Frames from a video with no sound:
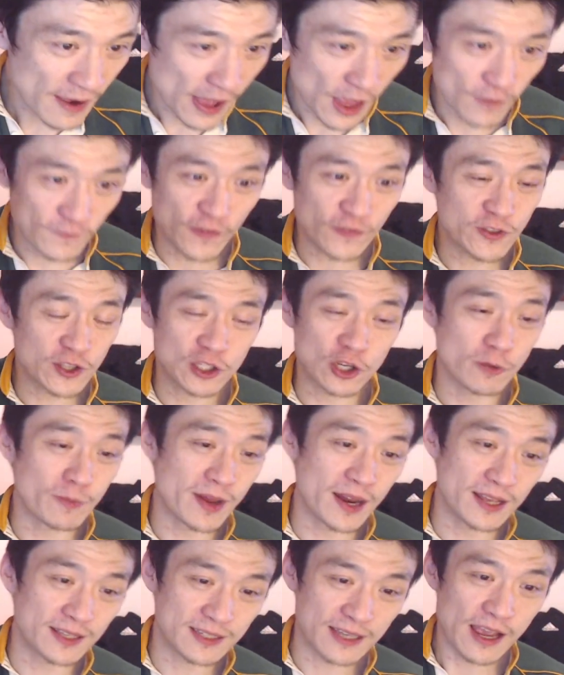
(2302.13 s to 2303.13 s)
52
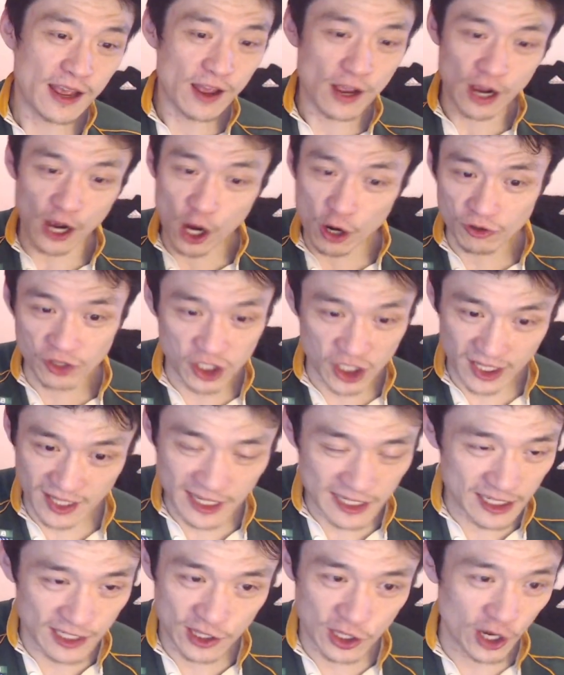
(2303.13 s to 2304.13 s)
minutes. Oh, gee,
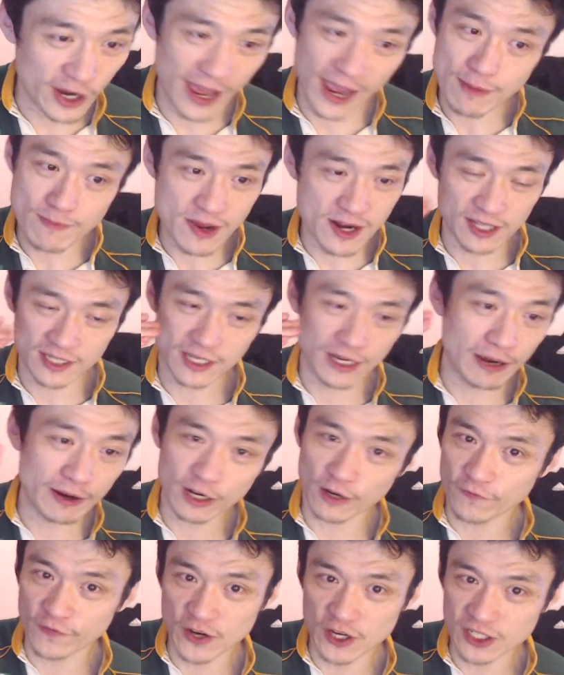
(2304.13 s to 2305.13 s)
this is 38 minutes. I'm going
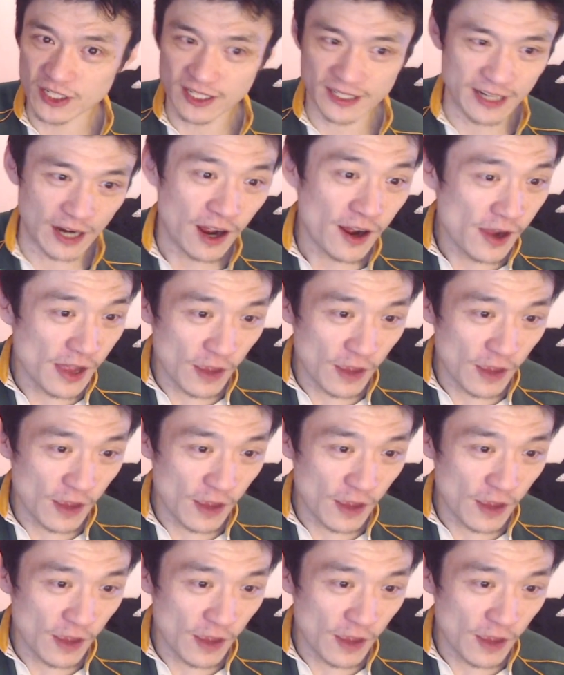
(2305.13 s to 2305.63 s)
to finish this now.